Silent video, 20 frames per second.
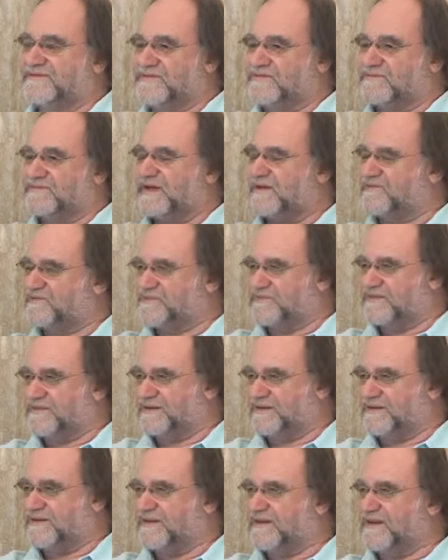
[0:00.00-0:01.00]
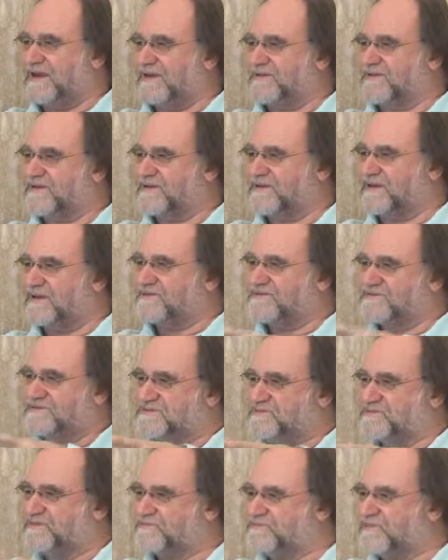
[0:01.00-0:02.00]
So naturally he had
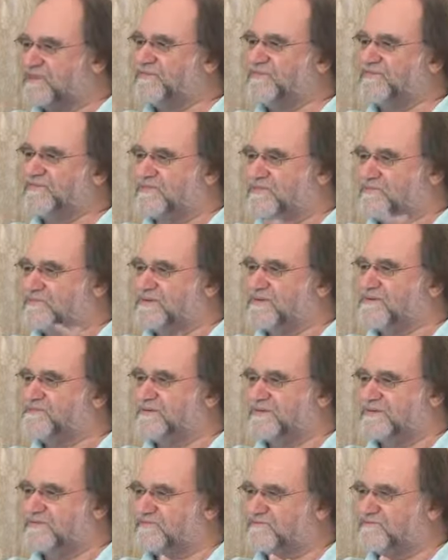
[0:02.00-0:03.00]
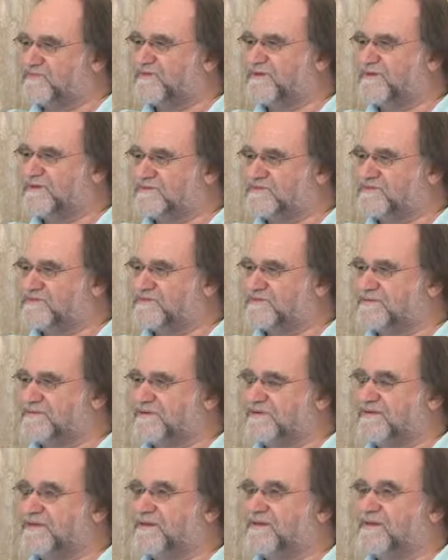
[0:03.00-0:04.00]
connections with most of the people in the village.
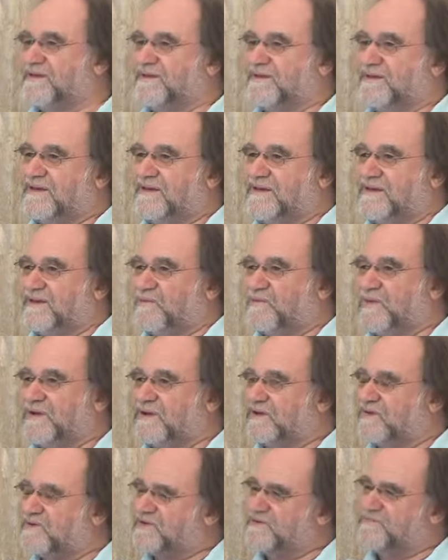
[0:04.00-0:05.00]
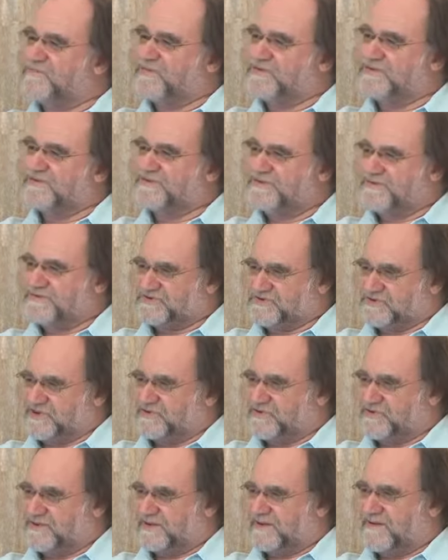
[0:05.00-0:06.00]
When our community
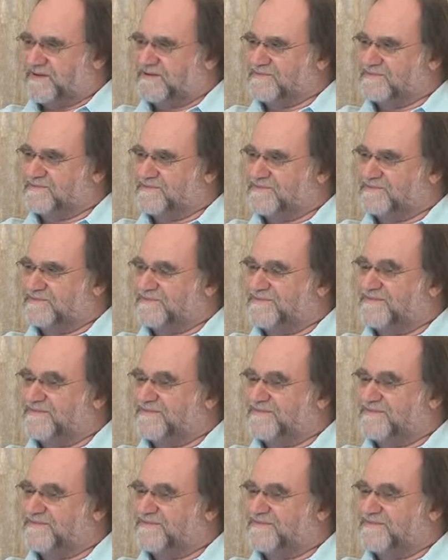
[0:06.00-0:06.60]
showed up,